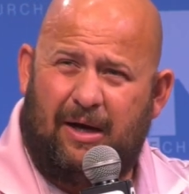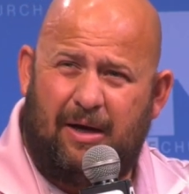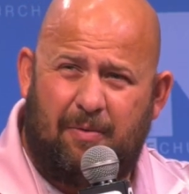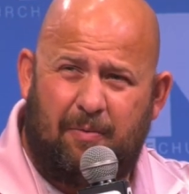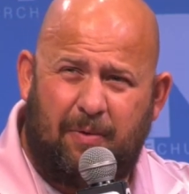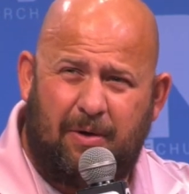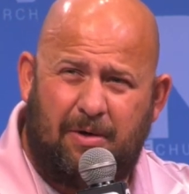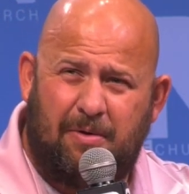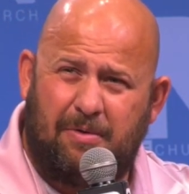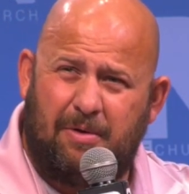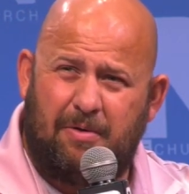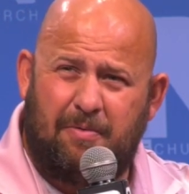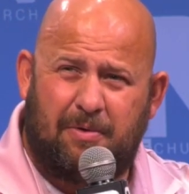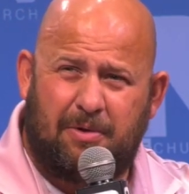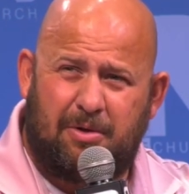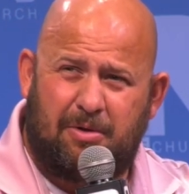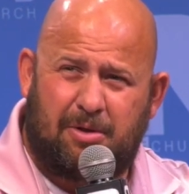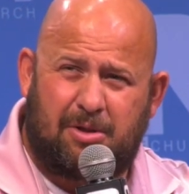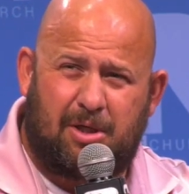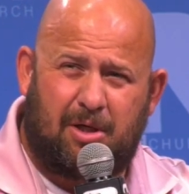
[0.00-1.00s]
"We don't know what
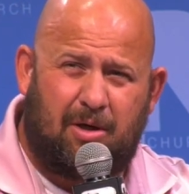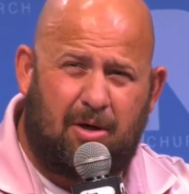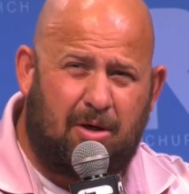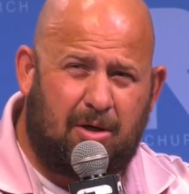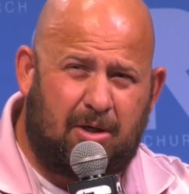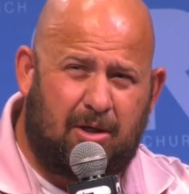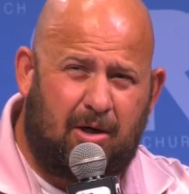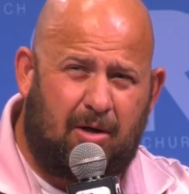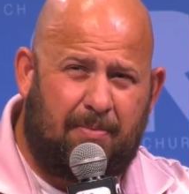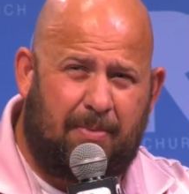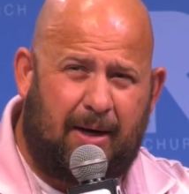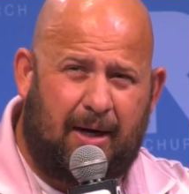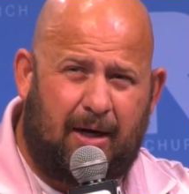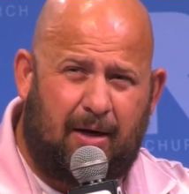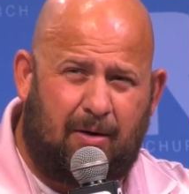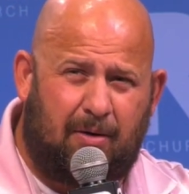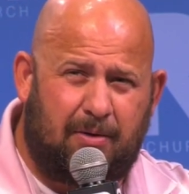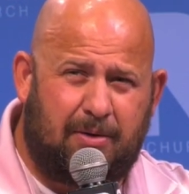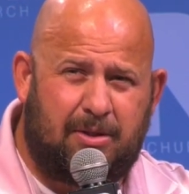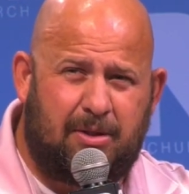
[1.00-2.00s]
you're talking
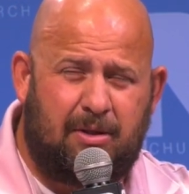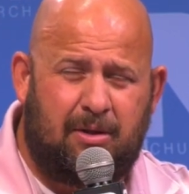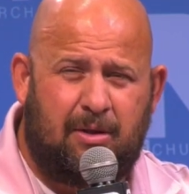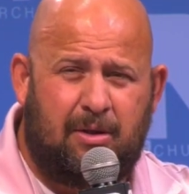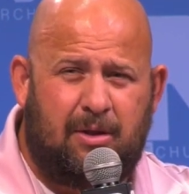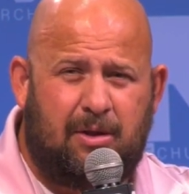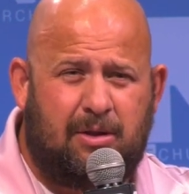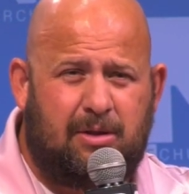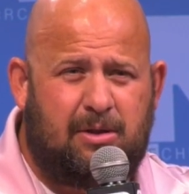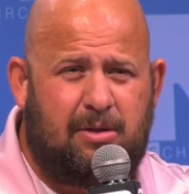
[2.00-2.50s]
about," mm-hmm.